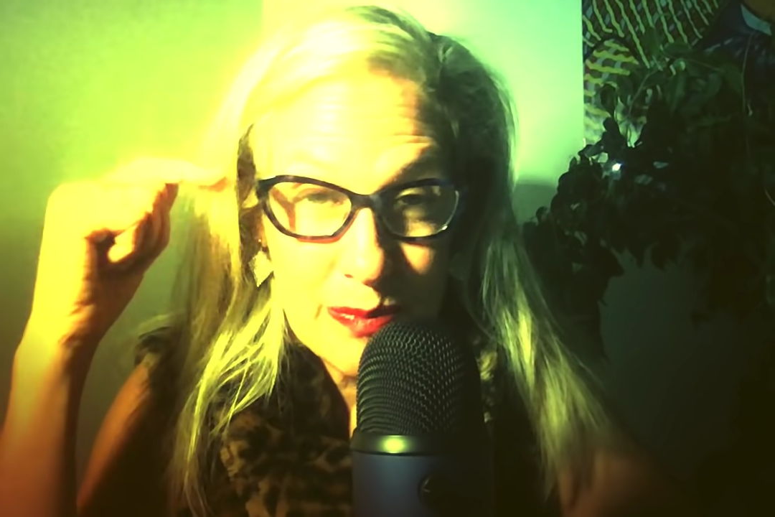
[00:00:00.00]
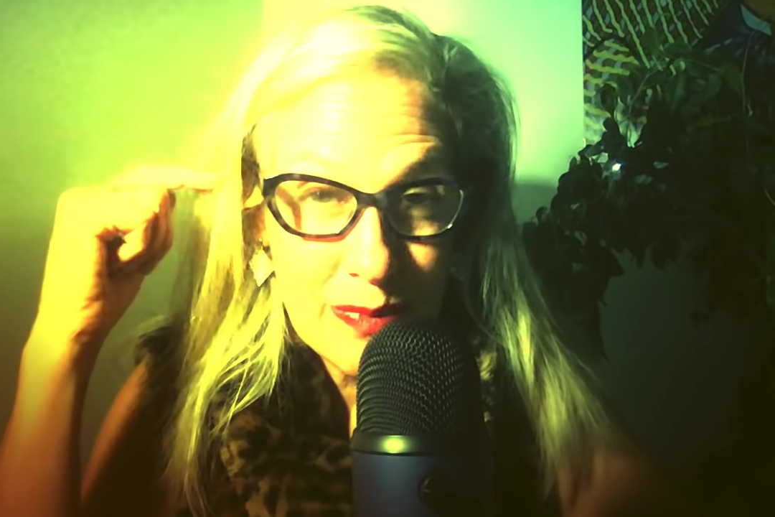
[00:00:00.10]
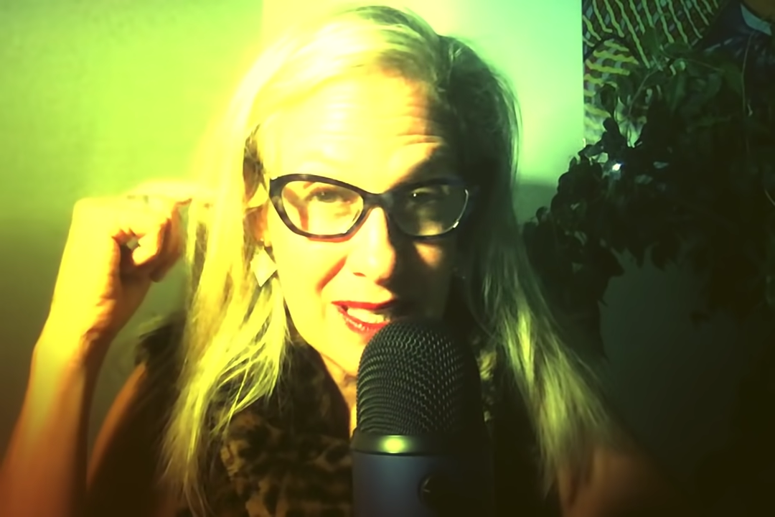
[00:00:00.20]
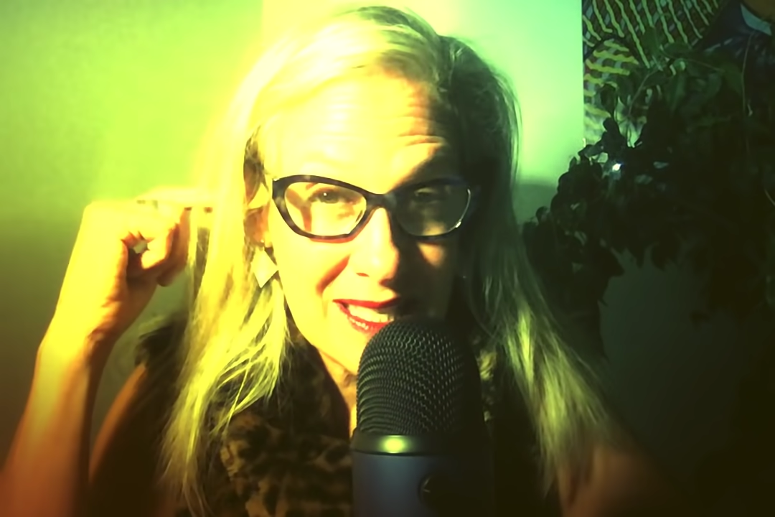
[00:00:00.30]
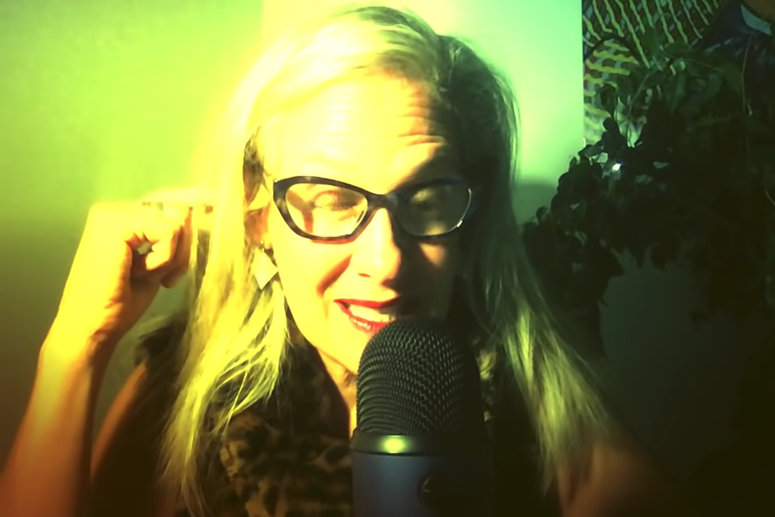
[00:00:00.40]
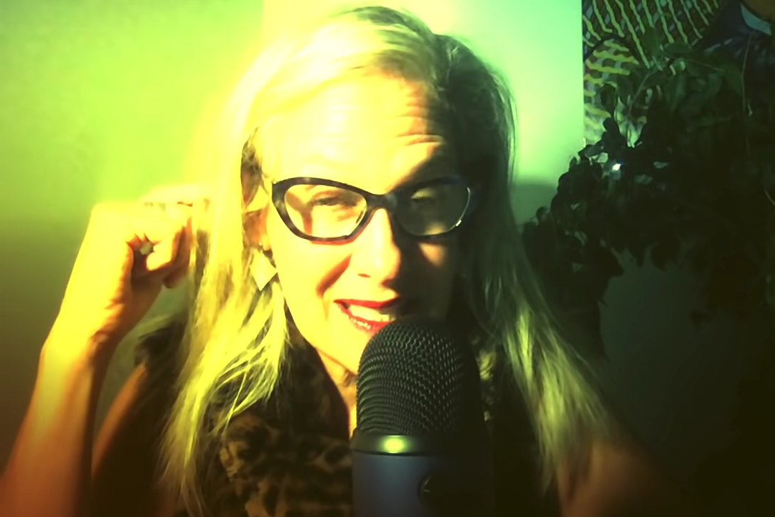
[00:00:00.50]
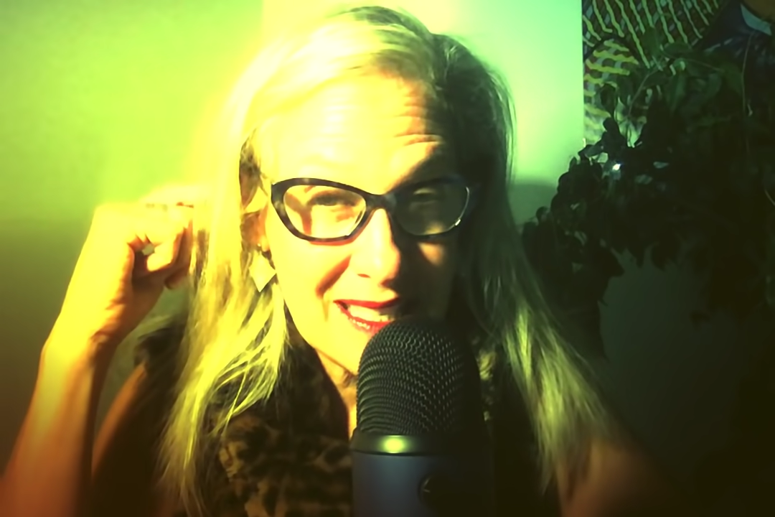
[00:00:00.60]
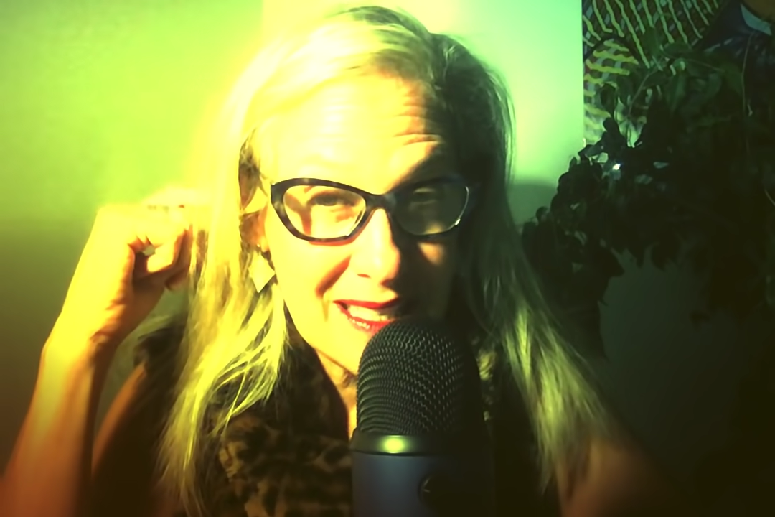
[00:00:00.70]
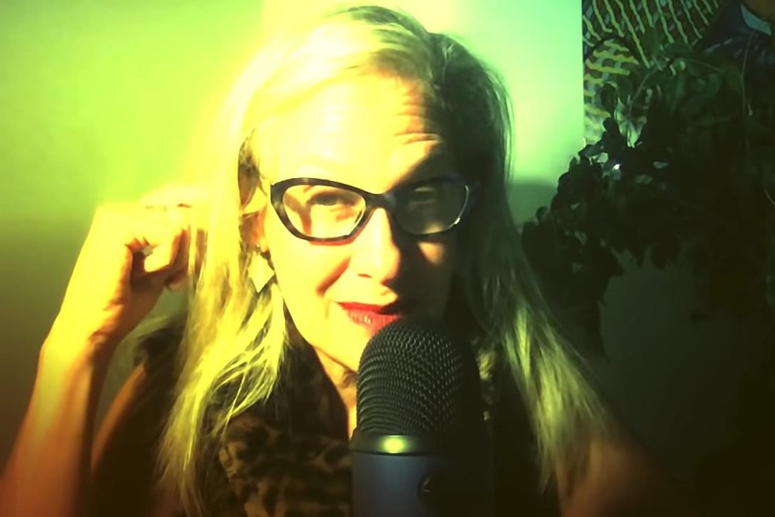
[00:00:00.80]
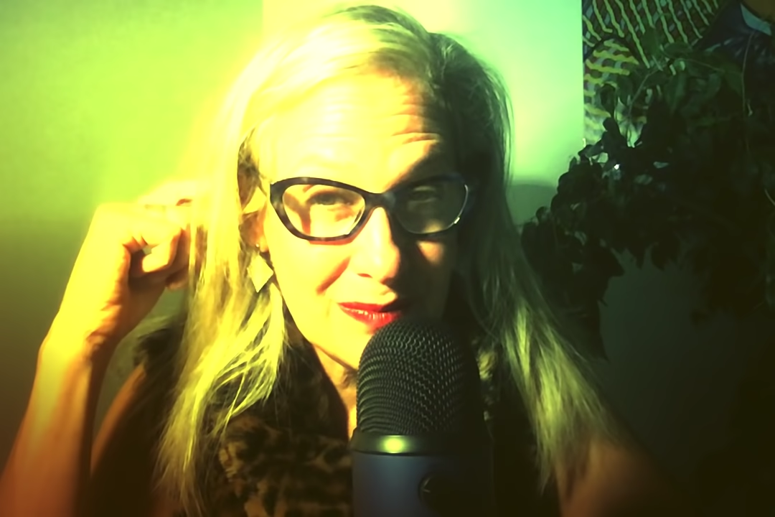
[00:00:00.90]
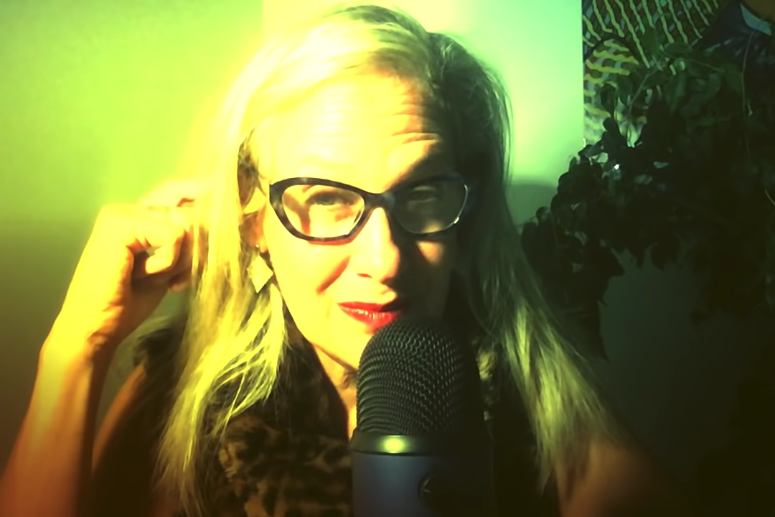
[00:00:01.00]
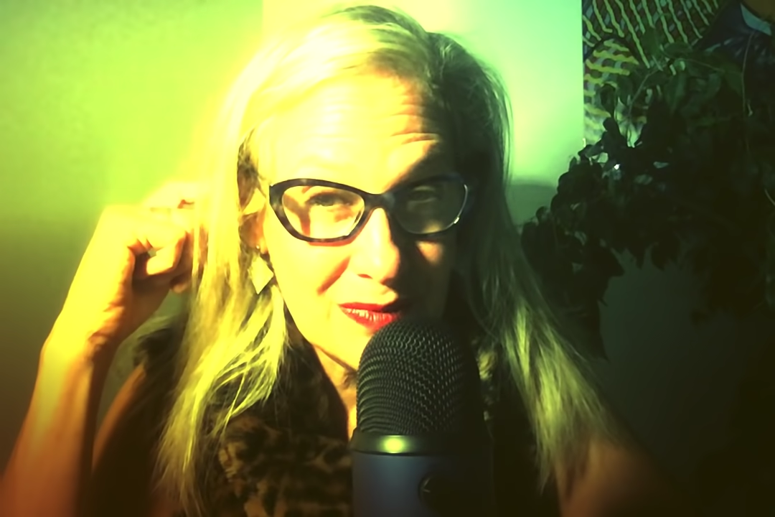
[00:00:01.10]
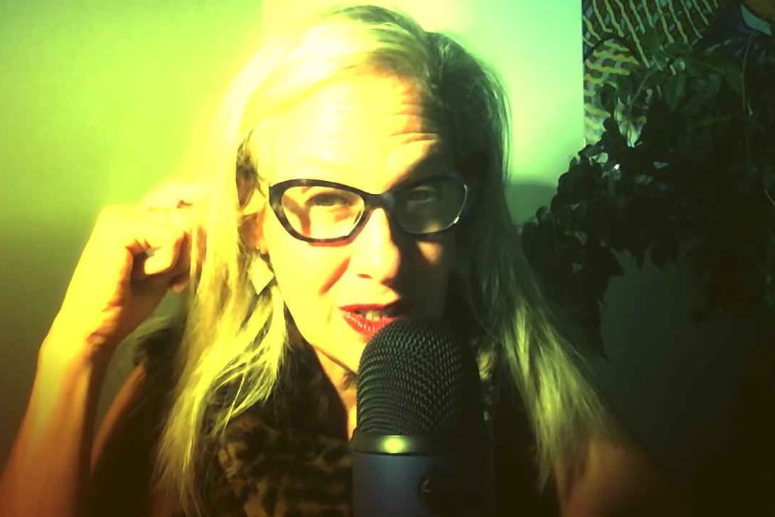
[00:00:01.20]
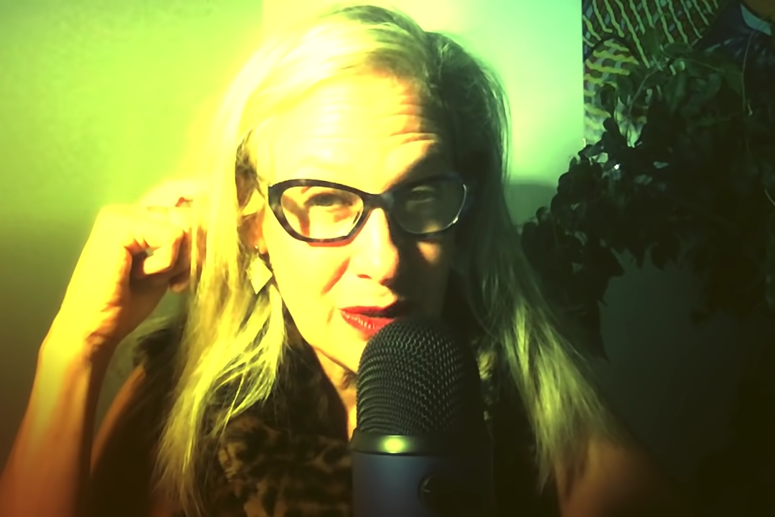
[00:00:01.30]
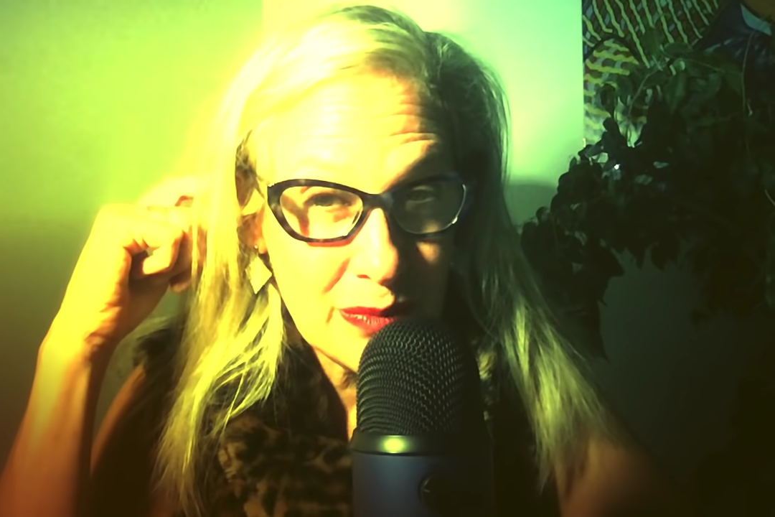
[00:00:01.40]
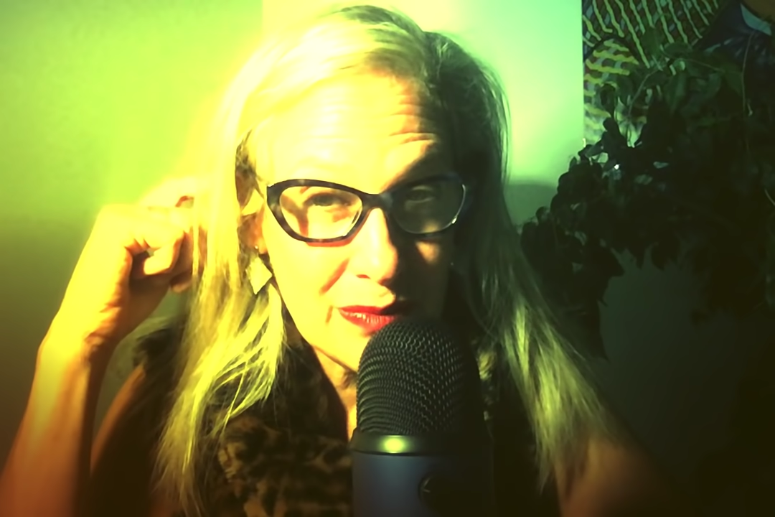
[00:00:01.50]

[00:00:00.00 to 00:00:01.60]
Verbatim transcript: Plus, you know,